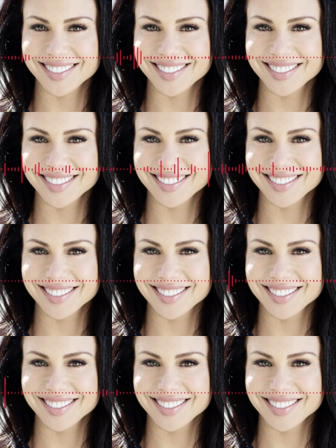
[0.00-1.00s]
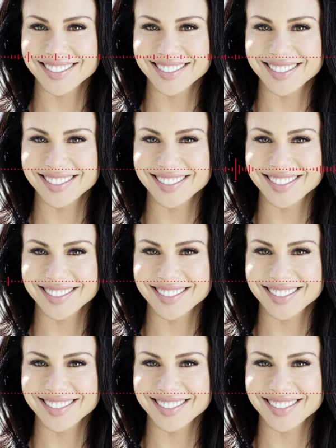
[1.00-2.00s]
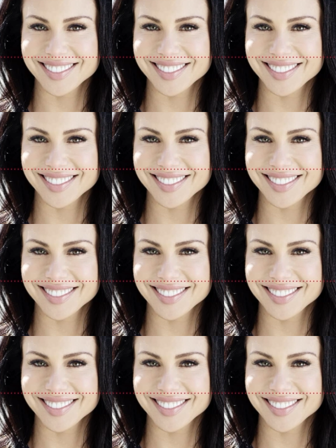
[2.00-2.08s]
about 30 grams of protein.